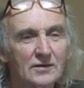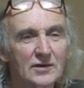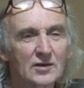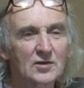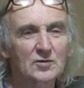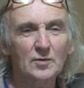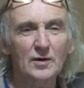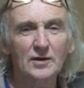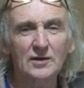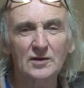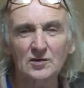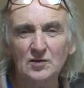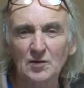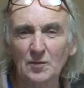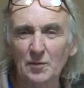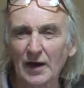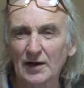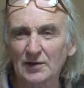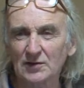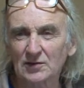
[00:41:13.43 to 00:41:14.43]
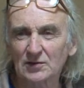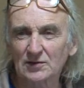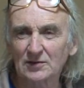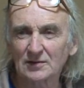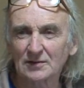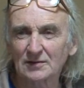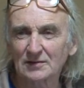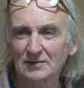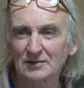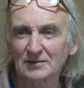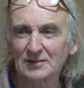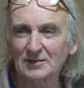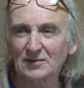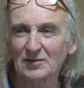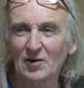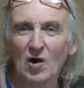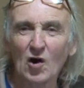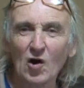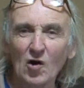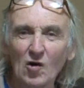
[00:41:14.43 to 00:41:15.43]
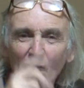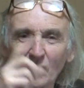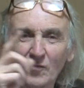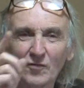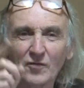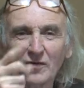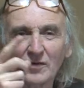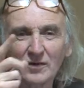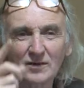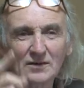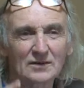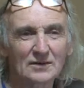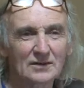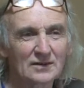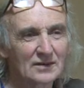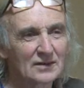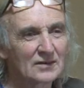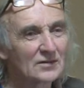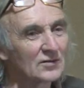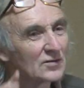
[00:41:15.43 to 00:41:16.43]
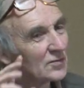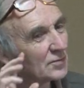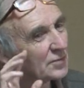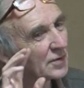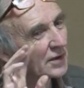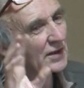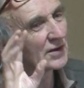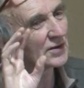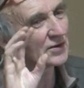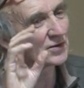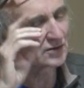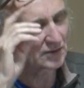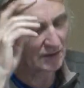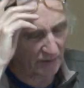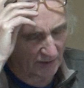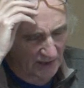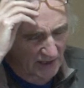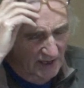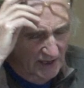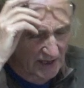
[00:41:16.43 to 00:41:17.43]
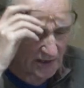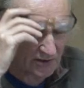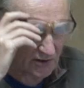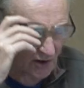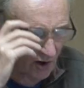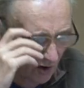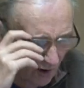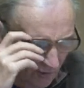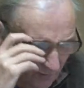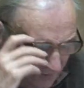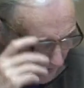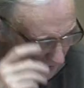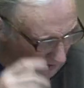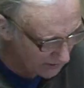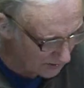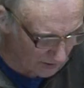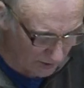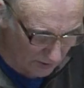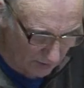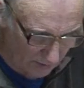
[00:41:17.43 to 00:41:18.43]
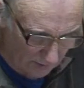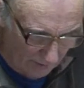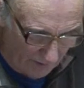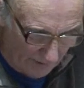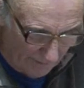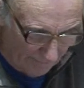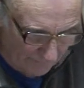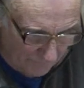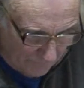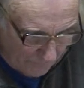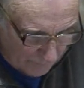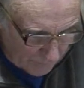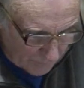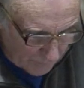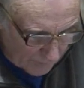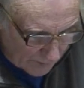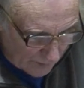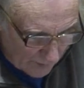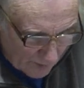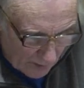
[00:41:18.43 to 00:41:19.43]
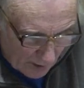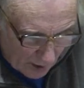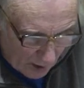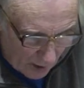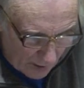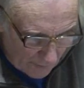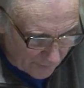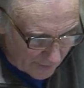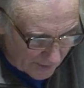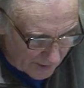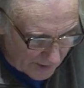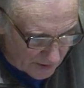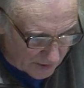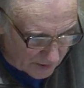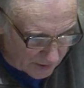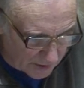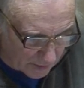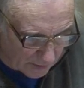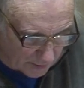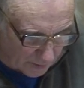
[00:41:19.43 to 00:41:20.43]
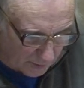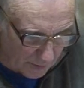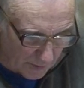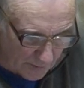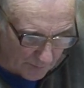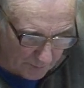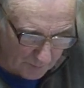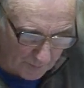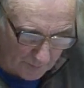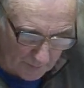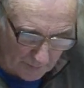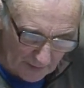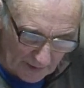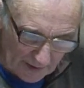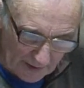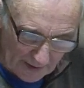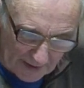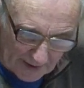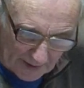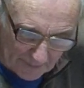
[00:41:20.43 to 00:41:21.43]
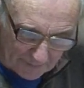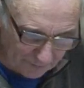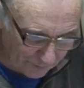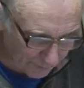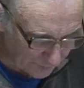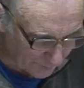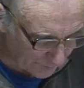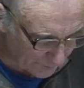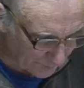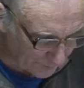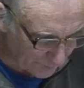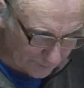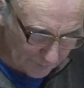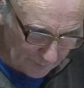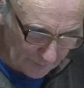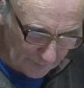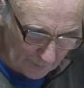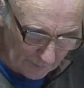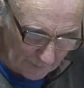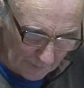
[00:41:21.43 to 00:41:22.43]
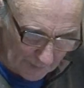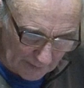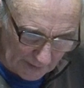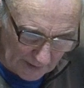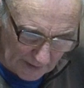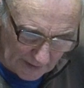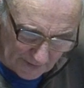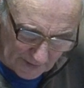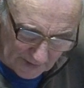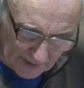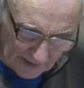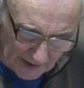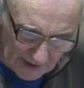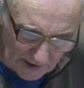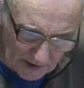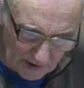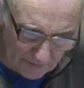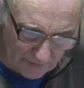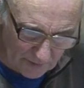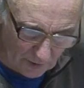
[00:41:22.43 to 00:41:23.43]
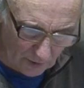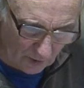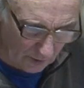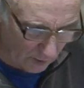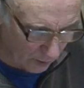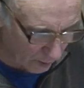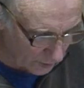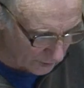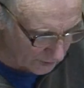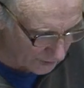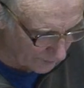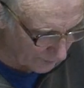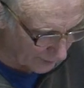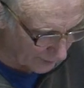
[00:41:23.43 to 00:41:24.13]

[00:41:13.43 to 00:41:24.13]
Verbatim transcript: this one is the best. You know, of. Please. So here is of these two. Of these two, um, in the case of your course